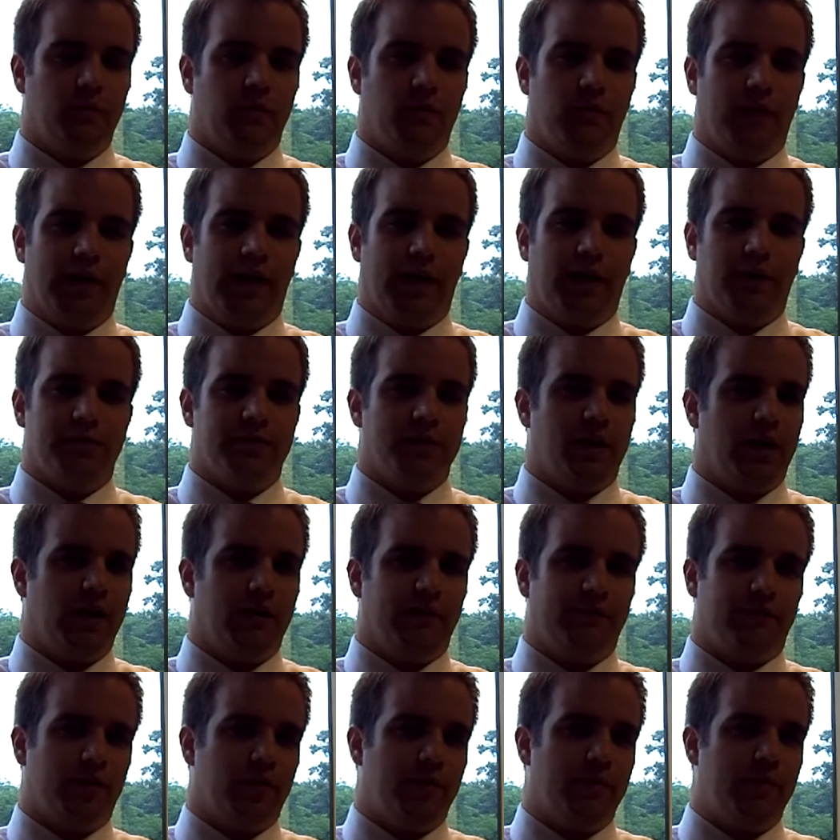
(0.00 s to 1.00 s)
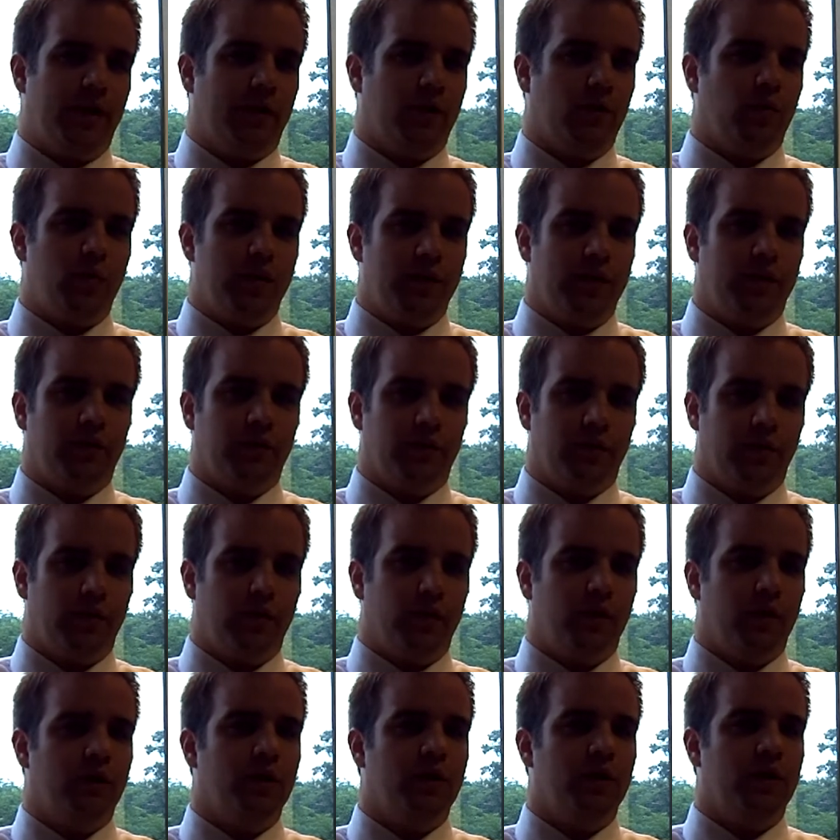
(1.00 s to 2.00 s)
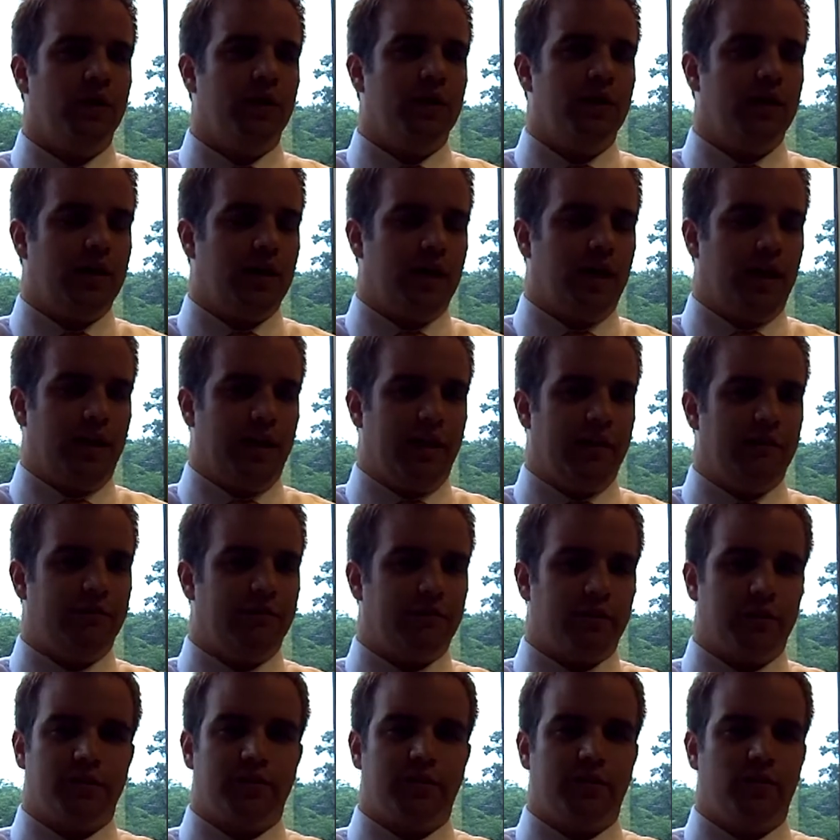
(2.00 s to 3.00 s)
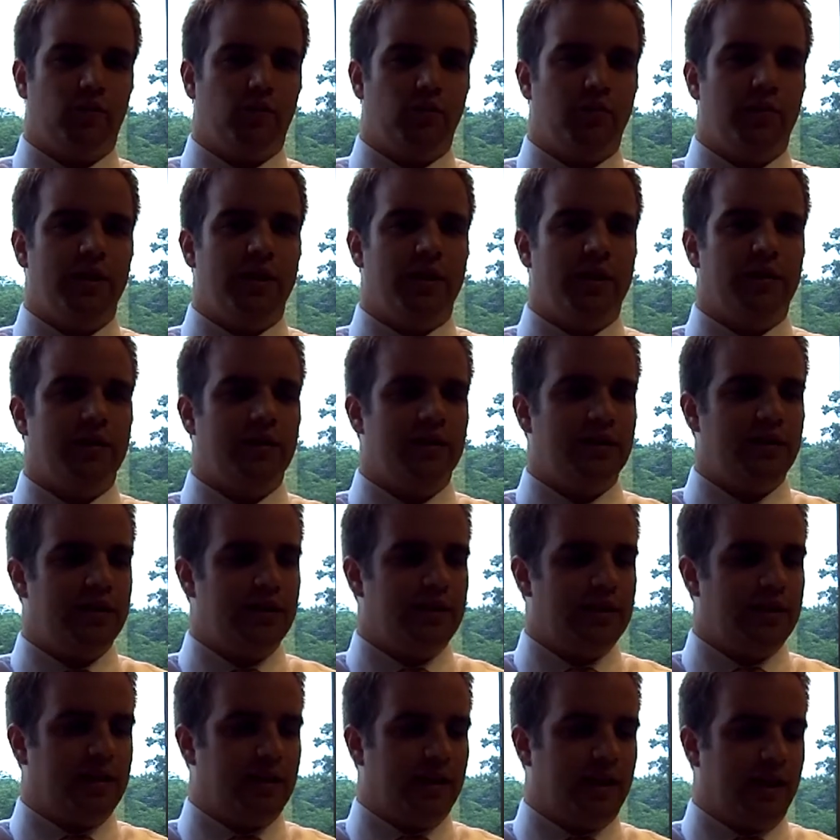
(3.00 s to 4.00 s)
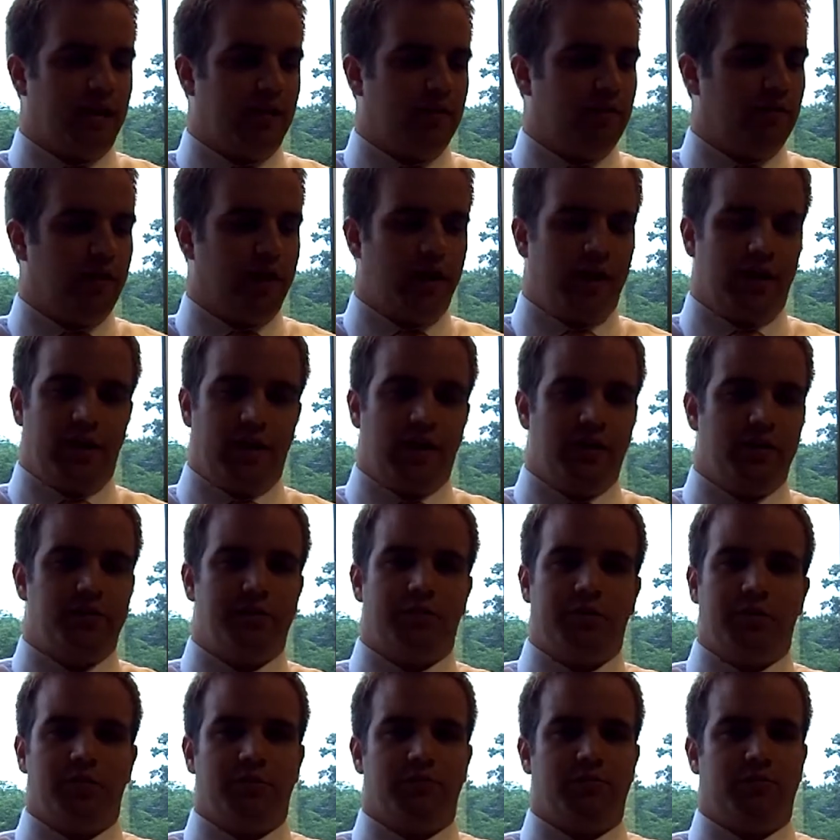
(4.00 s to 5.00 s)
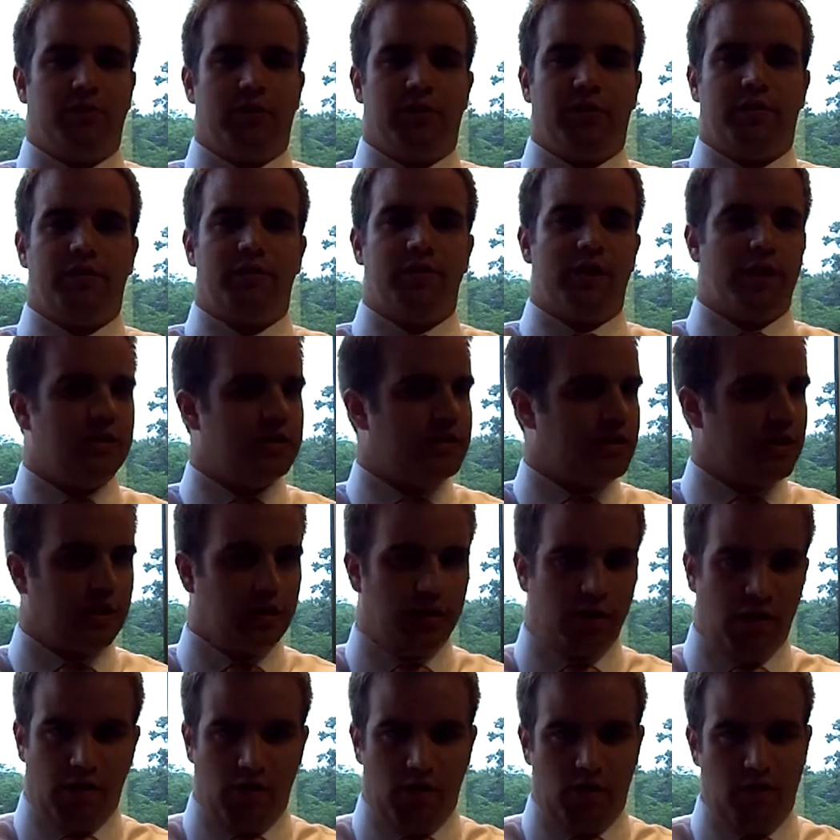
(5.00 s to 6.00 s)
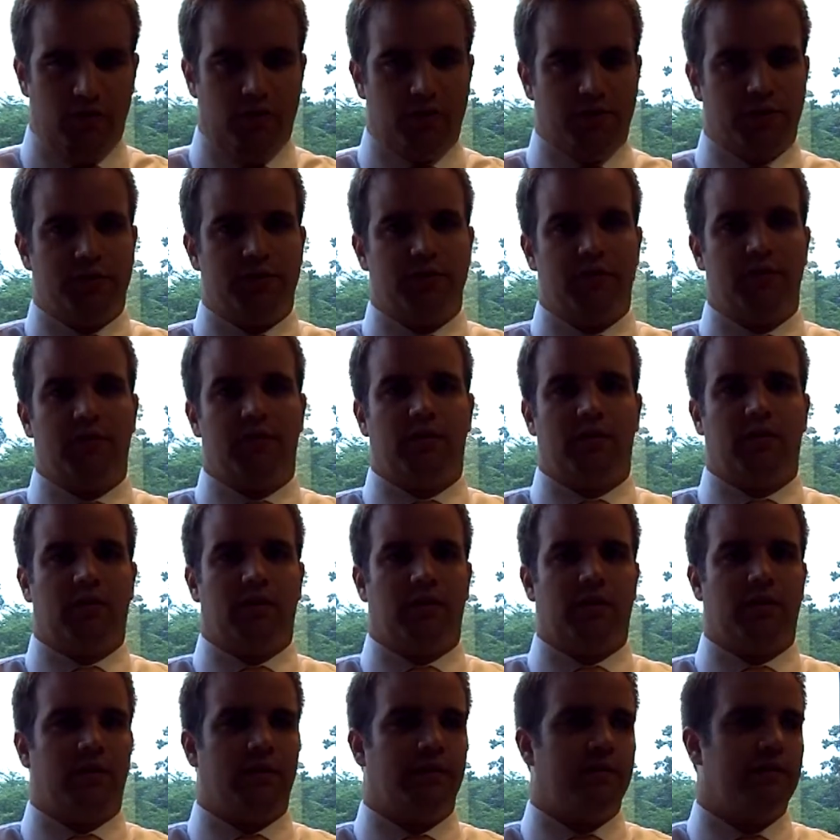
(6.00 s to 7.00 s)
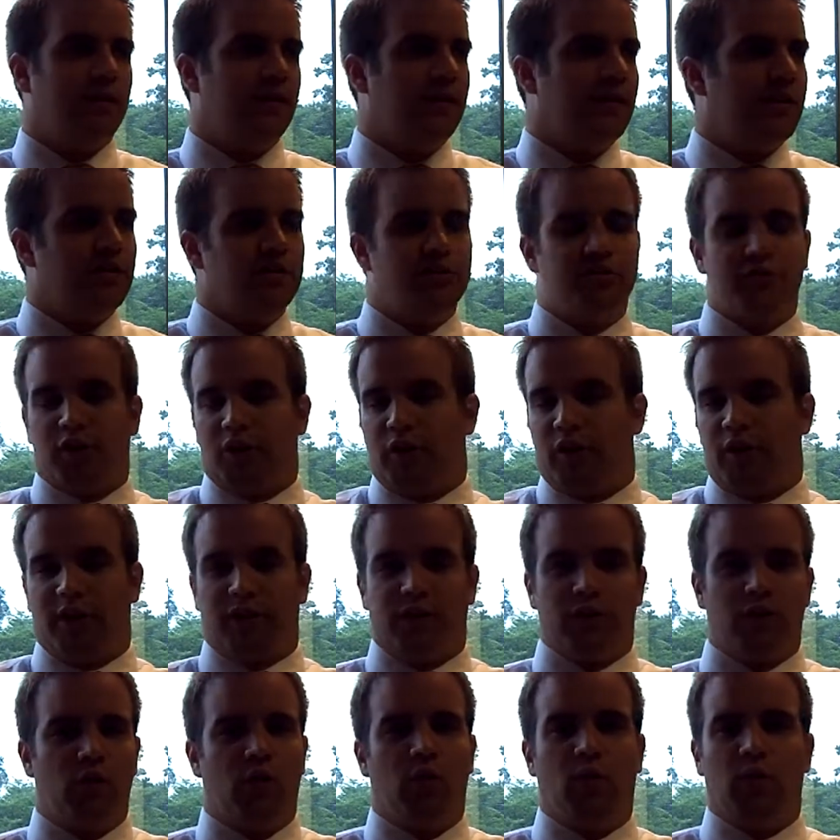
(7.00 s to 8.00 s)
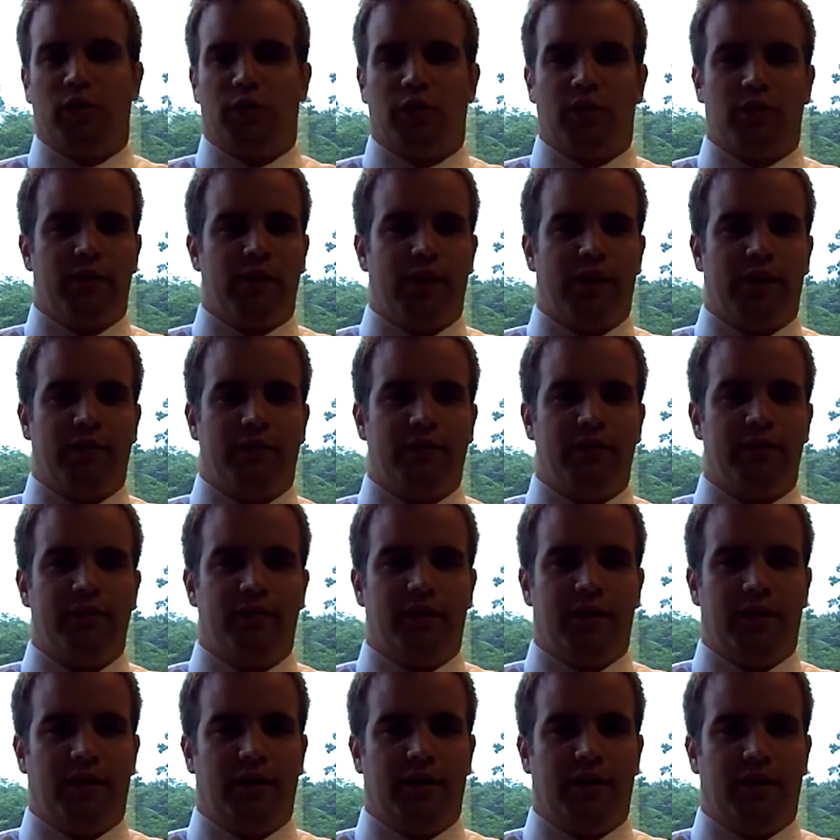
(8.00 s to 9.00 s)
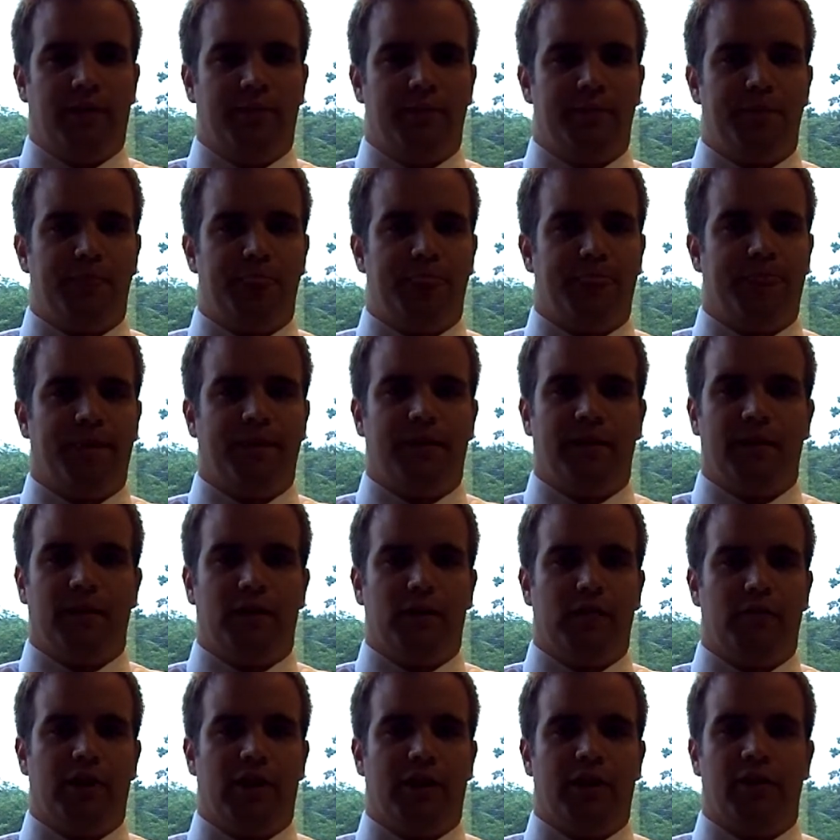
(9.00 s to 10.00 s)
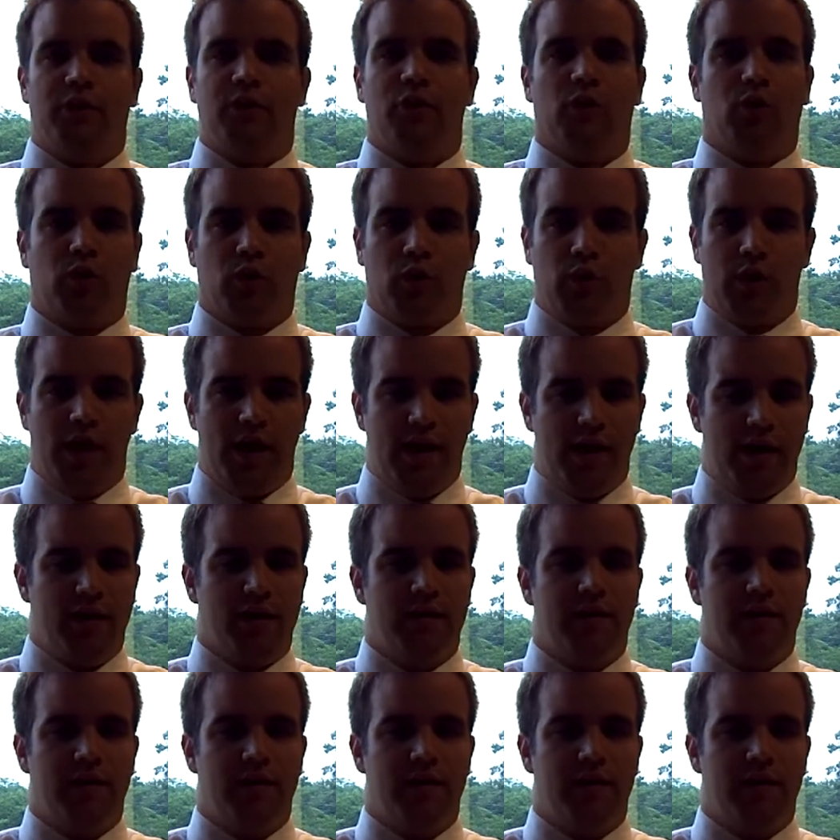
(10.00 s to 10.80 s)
I was on it for about a week or two, that first little bit, I would run into issues with changing clothes or turning the corner around, around a doorway,